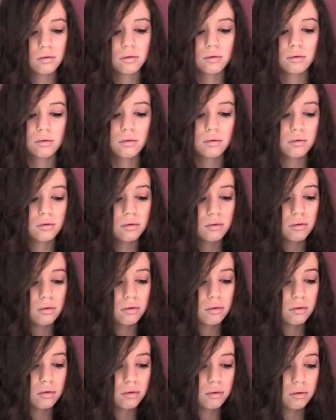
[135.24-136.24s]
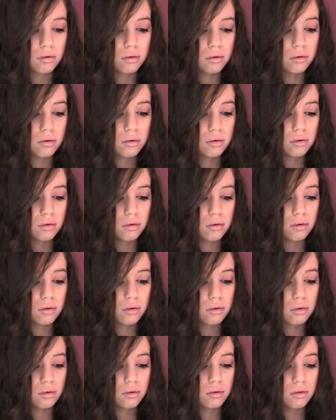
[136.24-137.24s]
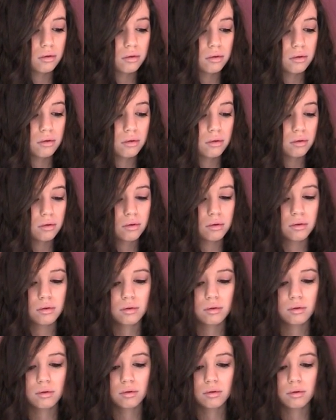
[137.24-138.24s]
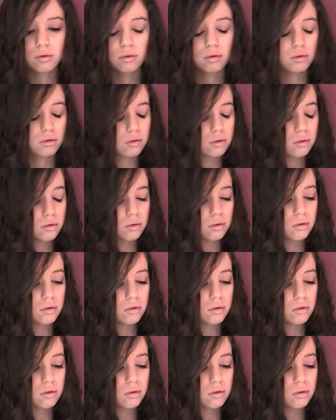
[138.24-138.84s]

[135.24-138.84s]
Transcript: (no one is talking)